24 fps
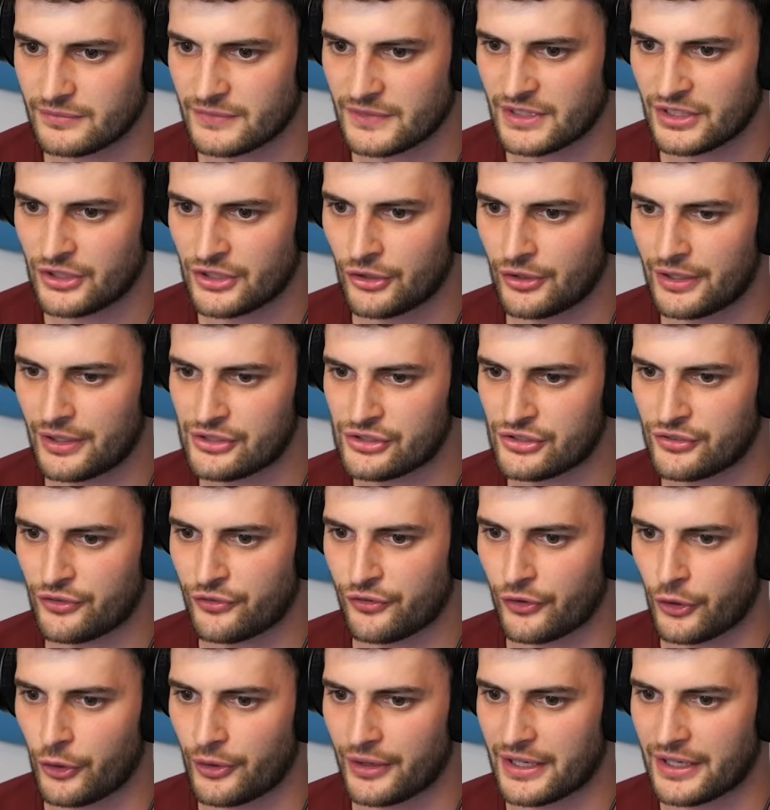Curry just
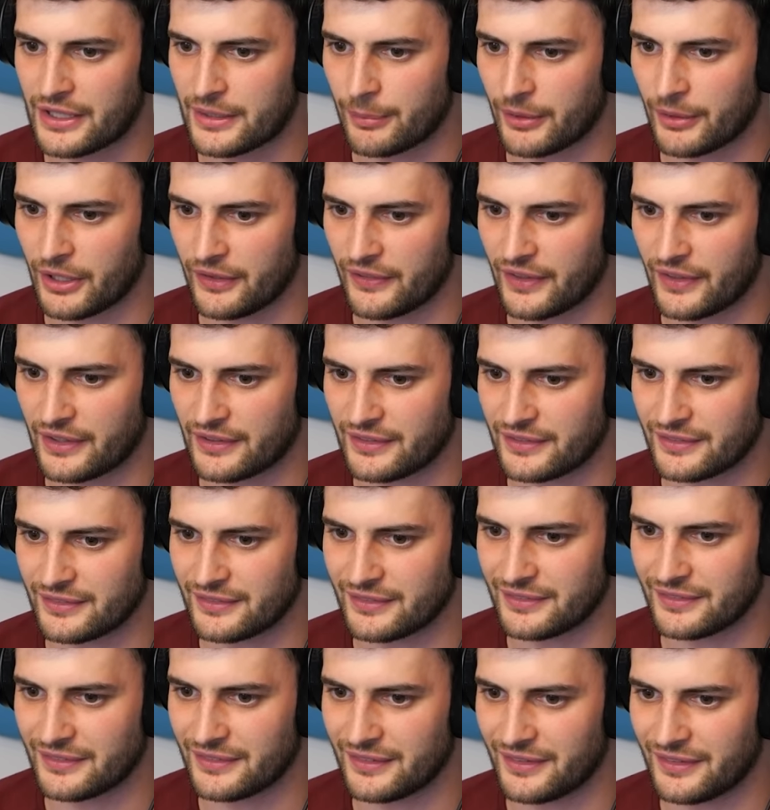throw an enderpearl and then
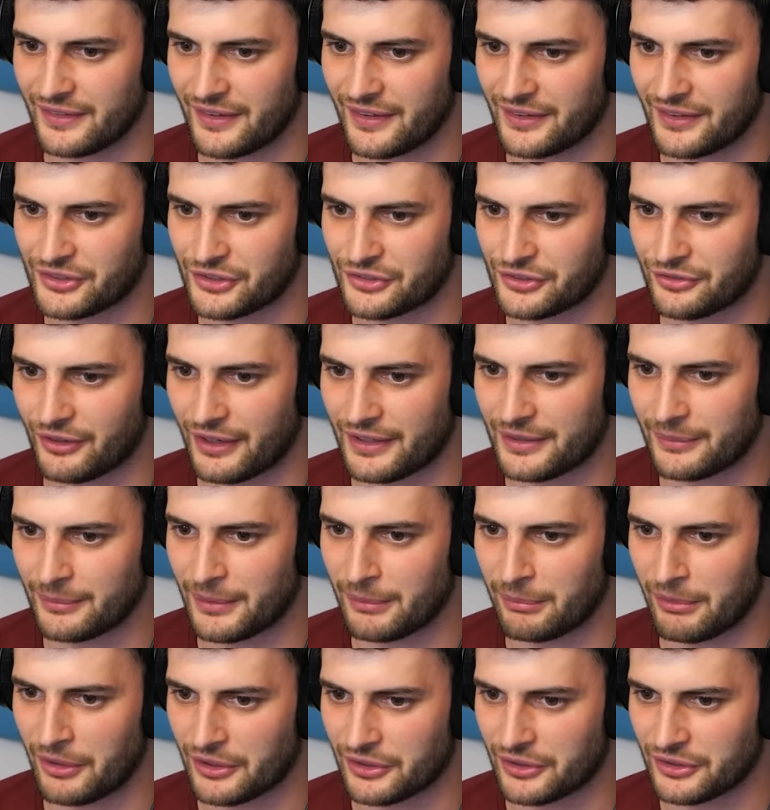just randomly
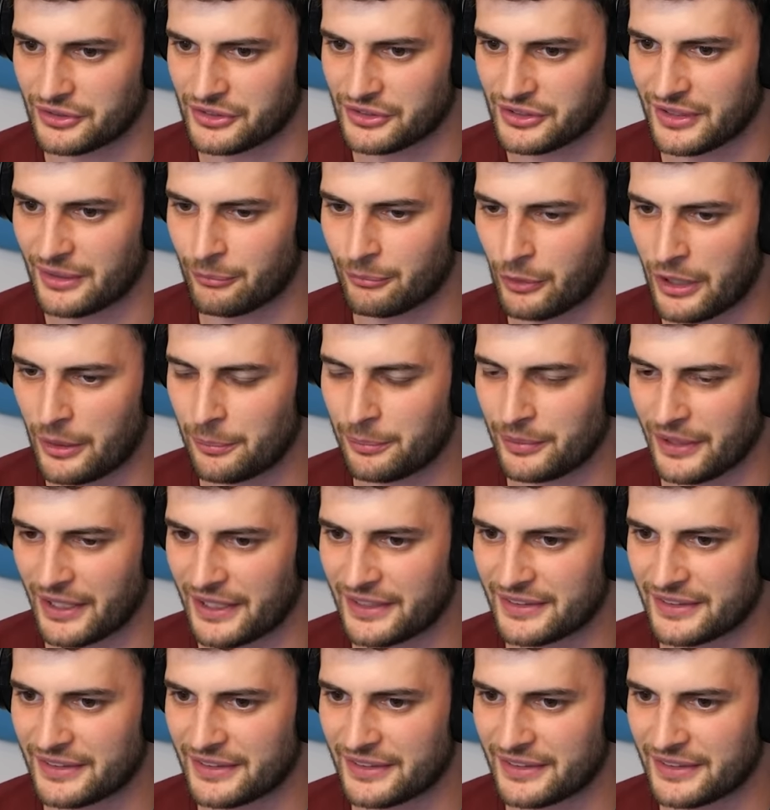block click? Well played.